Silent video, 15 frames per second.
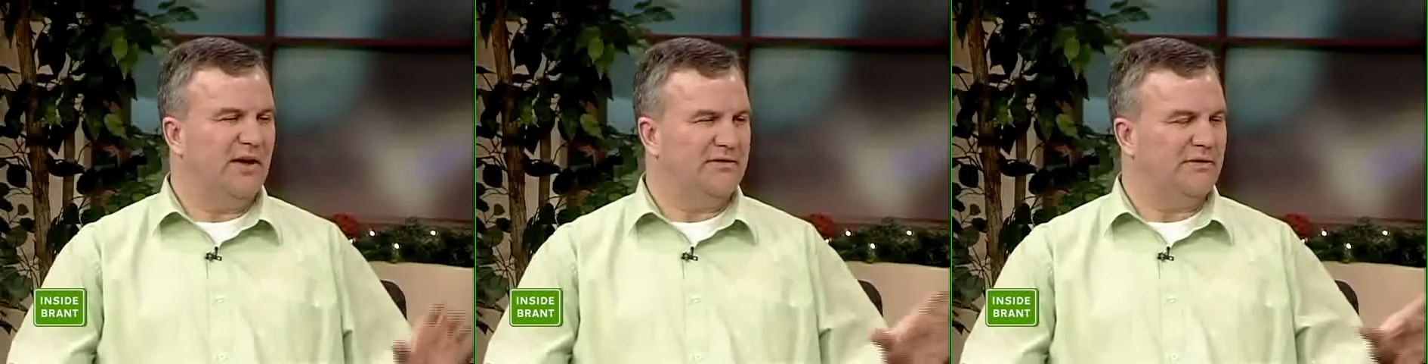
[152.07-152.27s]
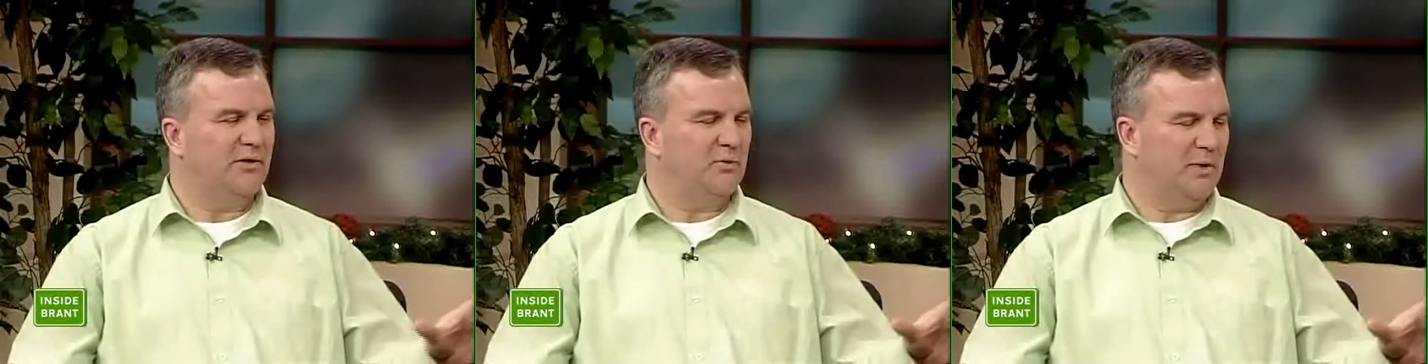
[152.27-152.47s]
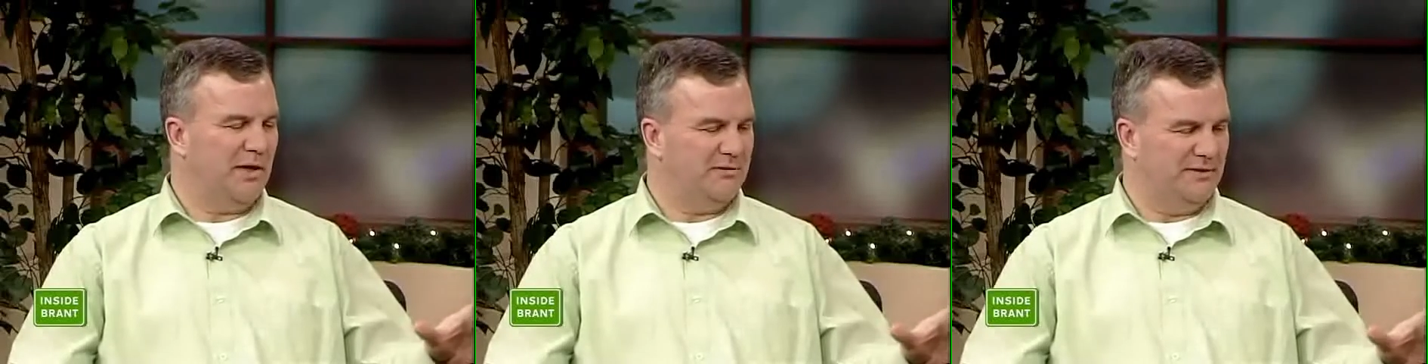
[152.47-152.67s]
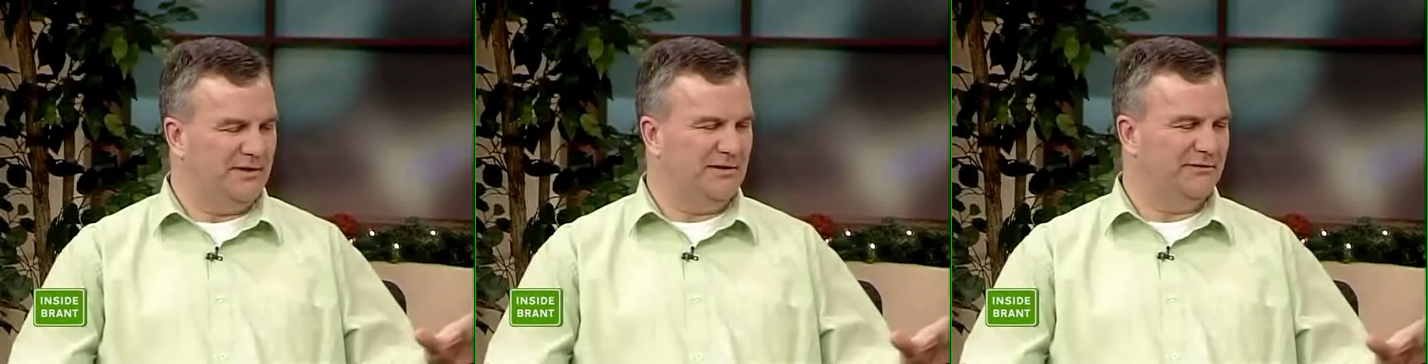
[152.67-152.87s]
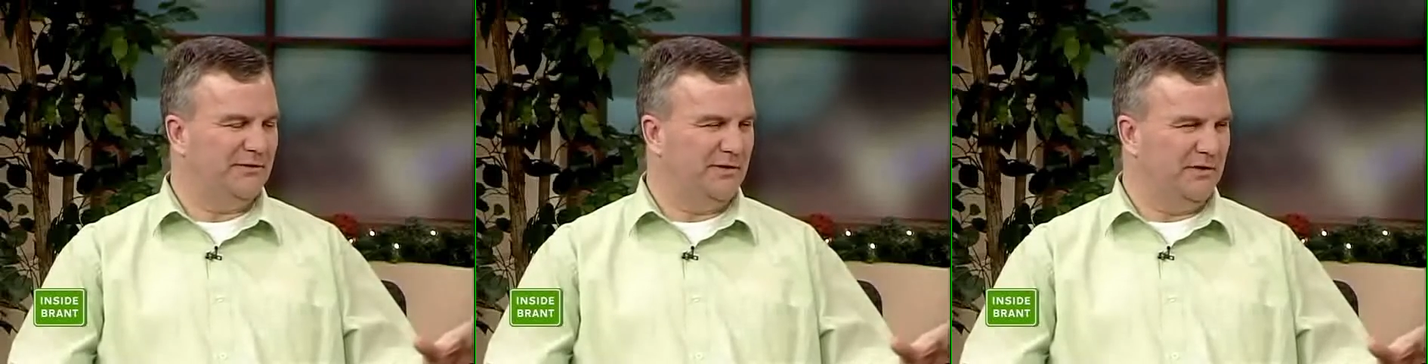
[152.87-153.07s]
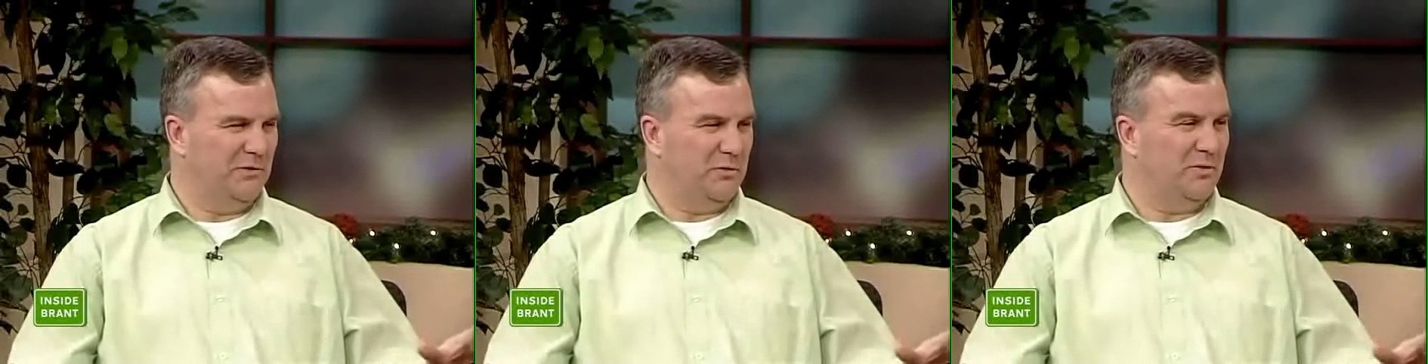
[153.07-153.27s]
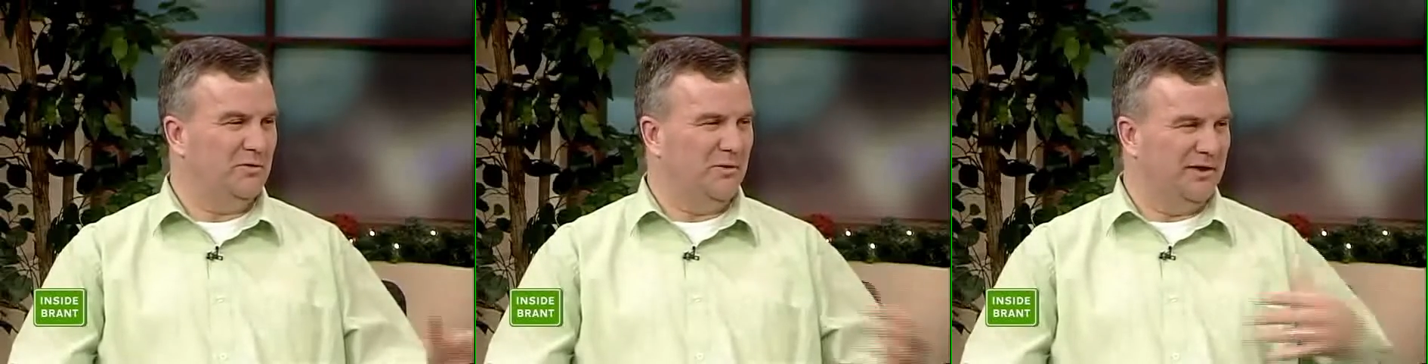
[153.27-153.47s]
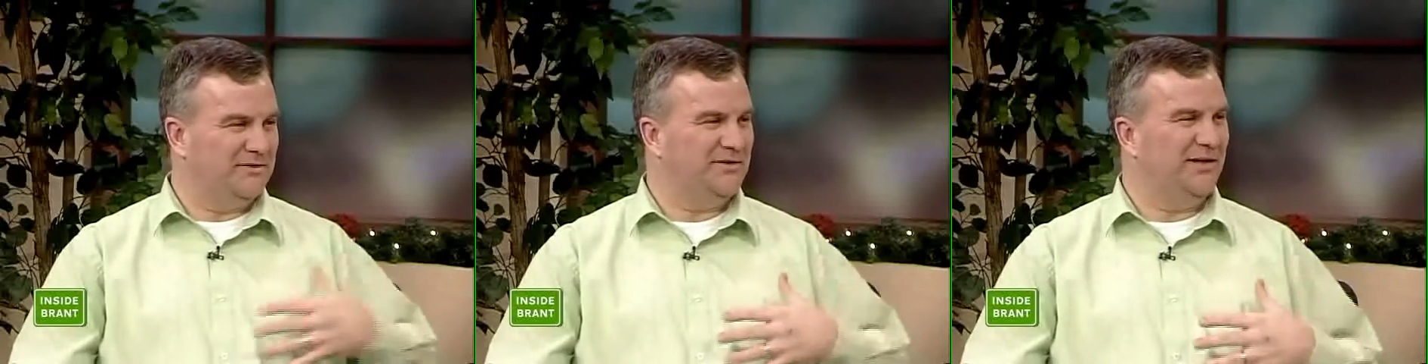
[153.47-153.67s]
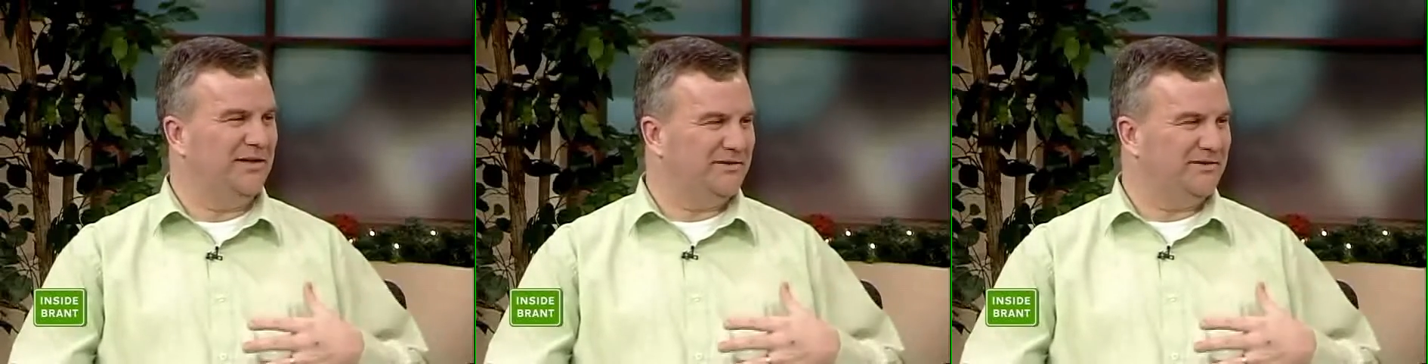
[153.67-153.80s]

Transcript: 500-pound elephant in the room. Actually,